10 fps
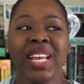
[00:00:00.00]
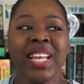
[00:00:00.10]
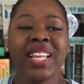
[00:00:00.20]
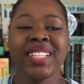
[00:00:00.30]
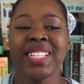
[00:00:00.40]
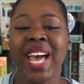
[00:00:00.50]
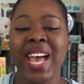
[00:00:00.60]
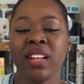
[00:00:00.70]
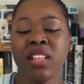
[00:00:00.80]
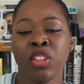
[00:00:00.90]
is
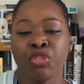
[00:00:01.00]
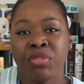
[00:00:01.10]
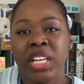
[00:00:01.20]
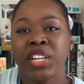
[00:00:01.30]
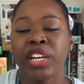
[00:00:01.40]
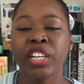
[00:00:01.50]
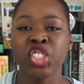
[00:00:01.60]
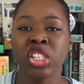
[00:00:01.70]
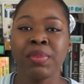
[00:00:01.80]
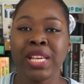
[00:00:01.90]
that the reader
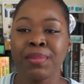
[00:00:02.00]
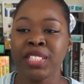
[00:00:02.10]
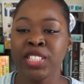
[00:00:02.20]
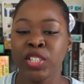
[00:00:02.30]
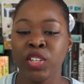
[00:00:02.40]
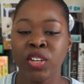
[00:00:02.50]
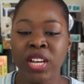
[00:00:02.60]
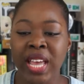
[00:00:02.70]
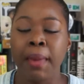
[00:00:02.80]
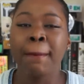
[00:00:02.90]
should be able to
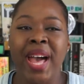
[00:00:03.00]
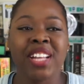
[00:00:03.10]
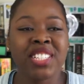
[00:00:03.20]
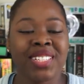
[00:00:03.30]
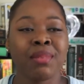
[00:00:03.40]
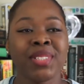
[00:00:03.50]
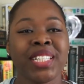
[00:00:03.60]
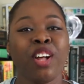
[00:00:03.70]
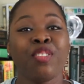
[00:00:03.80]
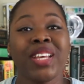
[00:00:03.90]
imagine
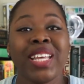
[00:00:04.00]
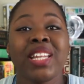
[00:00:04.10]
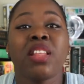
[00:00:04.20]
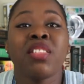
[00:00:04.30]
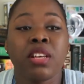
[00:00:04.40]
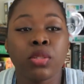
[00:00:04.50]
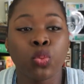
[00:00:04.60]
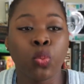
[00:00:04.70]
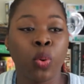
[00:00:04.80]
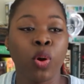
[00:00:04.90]
themselves in this
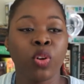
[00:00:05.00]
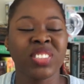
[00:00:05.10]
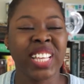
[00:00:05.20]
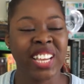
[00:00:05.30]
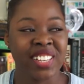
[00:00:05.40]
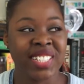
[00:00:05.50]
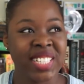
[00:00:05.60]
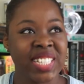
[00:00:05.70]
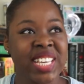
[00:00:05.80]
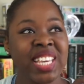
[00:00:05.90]
world. They could
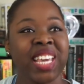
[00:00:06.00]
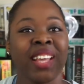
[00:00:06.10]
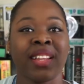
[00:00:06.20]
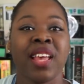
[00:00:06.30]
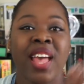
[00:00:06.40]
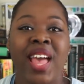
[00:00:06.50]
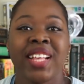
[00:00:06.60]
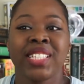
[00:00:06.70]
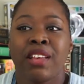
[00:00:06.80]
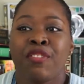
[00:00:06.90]
see it
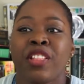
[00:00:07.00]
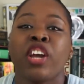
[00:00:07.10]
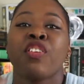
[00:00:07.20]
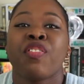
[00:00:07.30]
as if they're